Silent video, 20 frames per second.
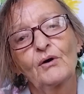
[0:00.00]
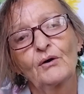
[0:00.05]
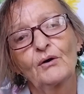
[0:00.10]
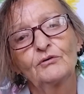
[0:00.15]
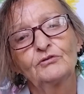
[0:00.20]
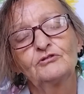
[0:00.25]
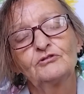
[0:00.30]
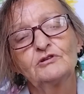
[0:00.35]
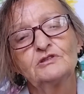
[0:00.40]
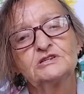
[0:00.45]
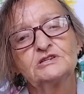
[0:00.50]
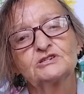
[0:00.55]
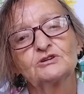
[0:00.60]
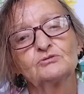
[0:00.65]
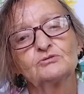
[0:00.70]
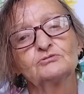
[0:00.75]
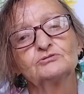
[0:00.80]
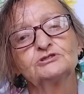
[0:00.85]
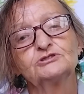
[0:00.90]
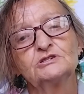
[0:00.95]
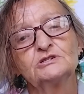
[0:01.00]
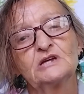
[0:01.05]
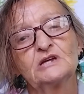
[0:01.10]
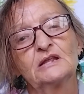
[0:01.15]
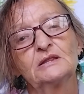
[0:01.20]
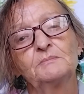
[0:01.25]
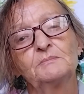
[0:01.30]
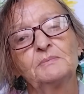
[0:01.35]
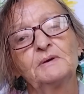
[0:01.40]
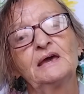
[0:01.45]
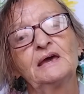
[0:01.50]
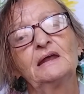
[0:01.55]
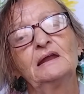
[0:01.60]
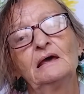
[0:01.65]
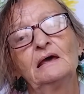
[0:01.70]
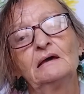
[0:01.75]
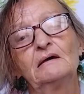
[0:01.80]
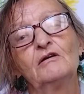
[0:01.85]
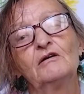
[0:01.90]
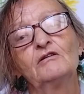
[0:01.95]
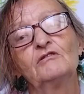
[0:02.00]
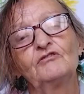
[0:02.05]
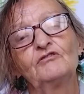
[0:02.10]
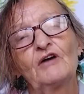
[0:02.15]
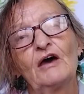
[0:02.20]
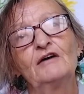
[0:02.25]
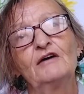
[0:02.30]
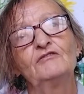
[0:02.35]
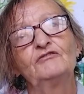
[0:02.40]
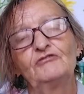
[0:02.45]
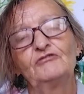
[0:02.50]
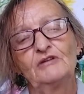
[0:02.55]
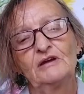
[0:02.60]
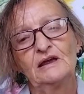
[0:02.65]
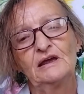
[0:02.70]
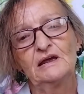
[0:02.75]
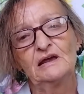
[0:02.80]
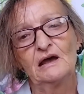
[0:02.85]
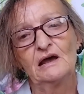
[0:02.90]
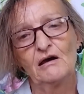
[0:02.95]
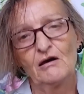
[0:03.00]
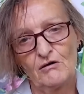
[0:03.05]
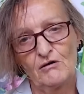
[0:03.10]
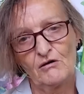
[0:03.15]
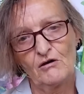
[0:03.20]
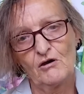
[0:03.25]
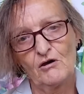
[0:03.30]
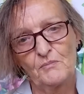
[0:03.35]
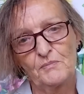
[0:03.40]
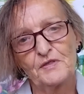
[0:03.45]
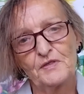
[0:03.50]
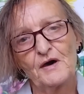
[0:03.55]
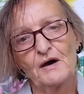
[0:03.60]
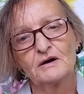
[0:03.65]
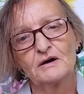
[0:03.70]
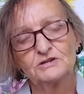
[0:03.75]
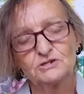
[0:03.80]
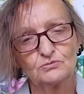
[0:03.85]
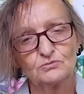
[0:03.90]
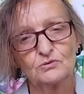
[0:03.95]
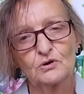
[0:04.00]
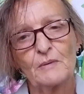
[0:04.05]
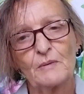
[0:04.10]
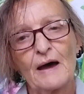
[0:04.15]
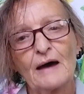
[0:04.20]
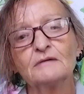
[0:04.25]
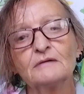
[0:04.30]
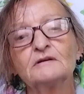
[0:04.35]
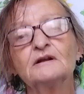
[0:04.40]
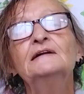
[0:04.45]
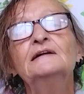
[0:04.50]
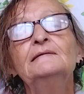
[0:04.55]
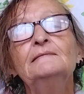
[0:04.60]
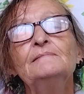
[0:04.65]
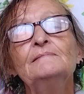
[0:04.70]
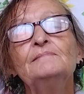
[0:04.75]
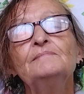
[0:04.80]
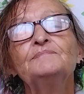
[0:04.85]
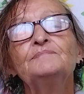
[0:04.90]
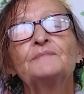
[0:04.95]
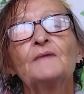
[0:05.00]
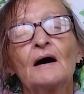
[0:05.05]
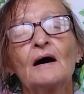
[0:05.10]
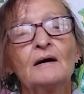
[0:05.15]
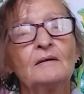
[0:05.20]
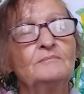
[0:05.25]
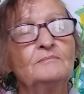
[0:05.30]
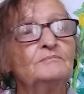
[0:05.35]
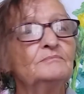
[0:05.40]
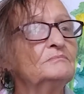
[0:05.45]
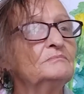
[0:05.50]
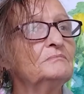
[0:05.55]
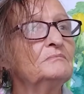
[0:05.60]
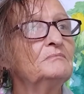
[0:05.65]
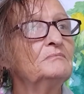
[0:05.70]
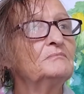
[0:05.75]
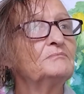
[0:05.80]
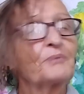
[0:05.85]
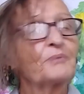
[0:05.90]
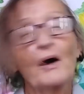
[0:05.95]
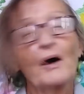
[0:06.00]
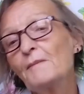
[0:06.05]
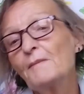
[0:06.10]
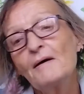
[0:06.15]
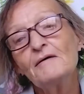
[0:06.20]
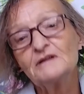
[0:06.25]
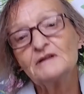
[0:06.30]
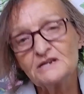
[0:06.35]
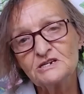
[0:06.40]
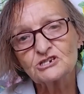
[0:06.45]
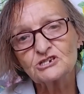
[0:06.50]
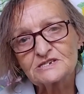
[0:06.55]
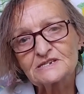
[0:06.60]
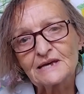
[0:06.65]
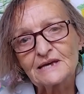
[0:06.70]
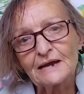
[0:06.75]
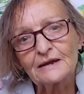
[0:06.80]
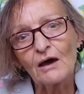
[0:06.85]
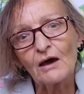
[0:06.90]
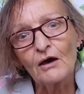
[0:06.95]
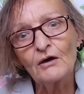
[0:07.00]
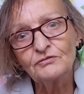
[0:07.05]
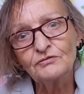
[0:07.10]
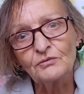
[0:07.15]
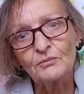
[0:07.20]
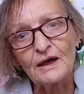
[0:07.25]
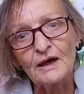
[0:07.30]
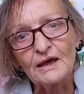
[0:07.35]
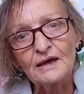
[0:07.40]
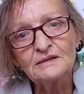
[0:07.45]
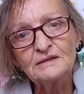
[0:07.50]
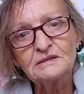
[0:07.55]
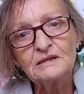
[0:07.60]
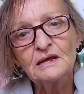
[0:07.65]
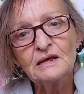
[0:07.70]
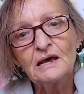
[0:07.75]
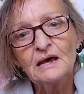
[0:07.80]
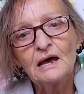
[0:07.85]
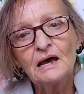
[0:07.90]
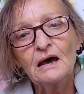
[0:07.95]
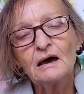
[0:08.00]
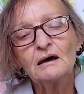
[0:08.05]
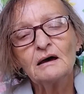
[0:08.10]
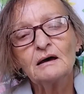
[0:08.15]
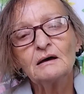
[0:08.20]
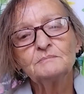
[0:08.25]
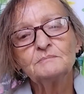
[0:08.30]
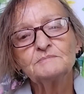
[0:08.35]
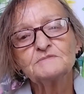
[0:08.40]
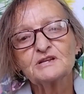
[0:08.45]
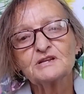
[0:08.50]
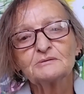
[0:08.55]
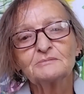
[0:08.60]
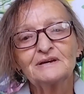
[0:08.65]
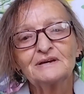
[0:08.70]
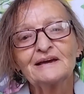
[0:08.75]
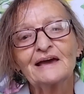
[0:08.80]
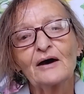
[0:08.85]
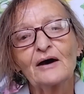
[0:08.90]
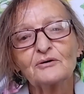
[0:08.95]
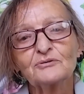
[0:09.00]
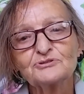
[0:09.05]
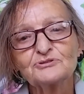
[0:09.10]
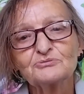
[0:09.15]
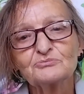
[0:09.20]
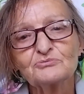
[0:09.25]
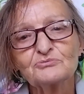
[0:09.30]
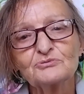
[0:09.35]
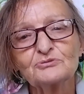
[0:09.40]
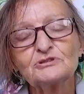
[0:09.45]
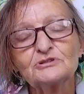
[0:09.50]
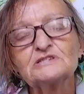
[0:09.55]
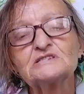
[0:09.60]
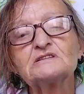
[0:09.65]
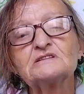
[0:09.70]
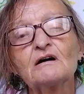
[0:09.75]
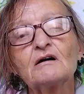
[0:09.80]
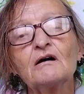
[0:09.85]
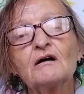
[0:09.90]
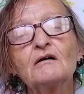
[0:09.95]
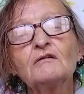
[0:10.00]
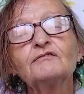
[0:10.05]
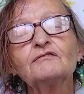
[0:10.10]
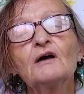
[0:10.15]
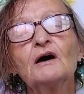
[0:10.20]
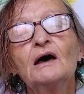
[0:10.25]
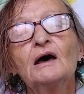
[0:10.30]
go through these cautions at the beginning of every herb that I talk about, primarily just to get it over with, so that we can get on to all the good stuff.